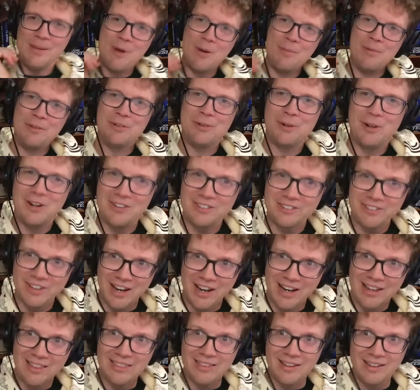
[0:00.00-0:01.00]
moments where I was
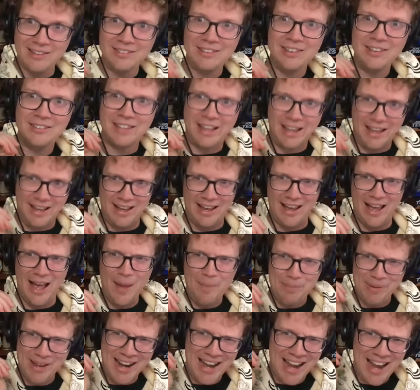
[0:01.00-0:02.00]
like, this is
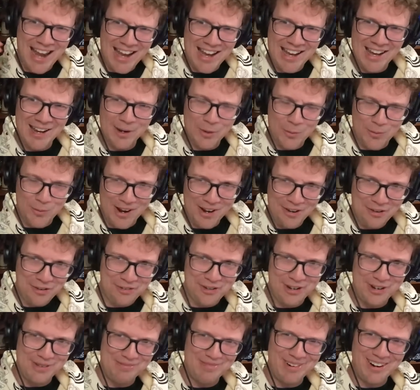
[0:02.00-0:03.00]
happening?
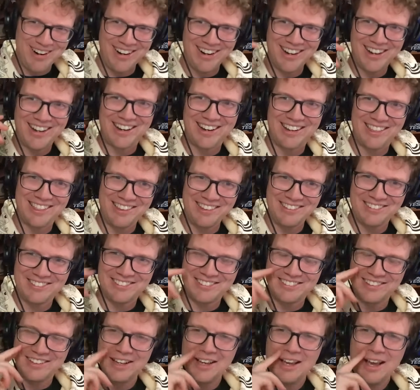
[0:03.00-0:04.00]

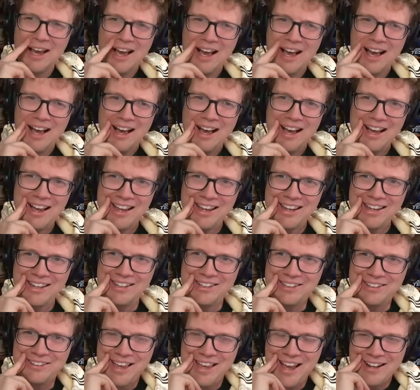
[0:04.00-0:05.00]

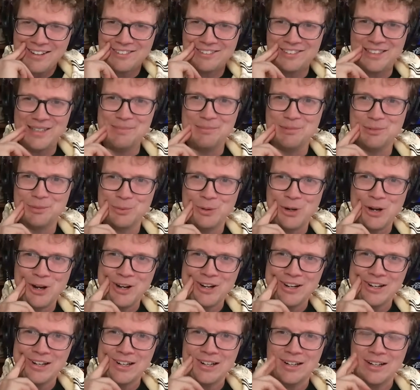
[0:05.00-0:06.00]
That seems
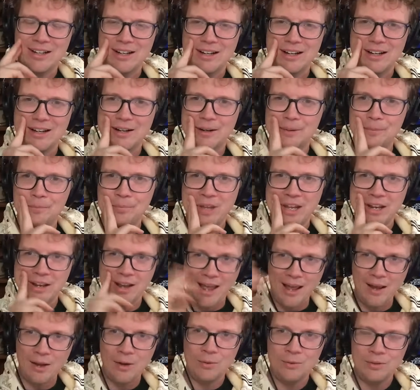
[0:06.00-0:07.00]
wrong. And
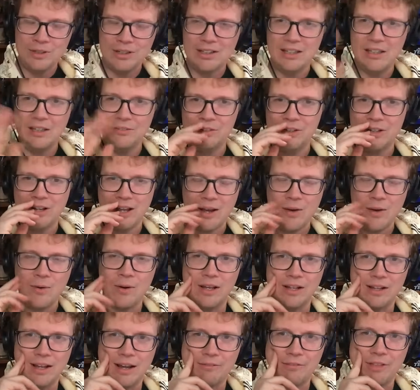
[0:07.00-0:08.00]
now, even now,
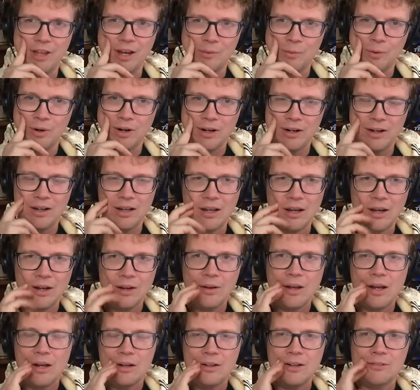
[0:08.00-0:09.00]
I have that where
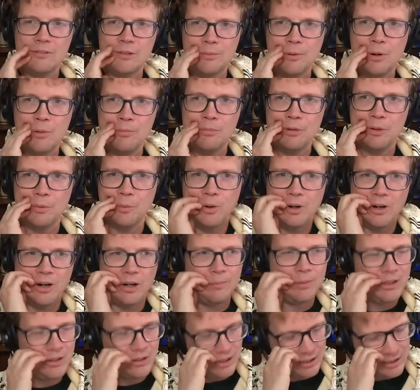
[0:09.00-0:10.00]
I'll have a moment where I'll
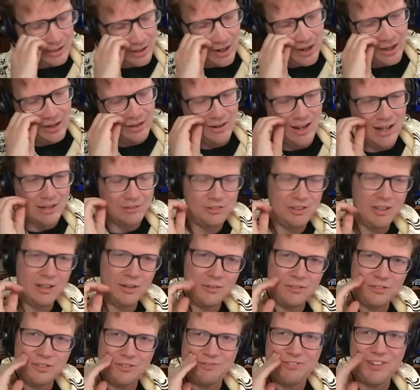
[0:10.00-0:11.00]
be like, God, last
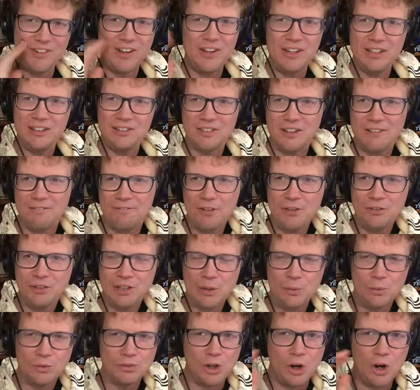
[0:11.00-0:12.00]
year felt like feels
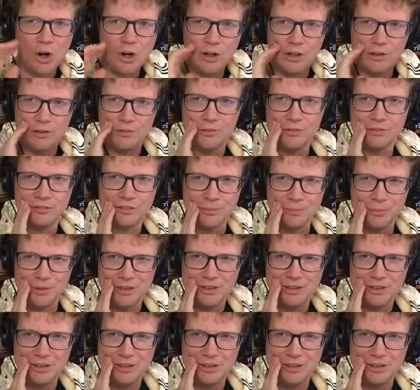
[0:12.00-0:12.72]
like it was hard for some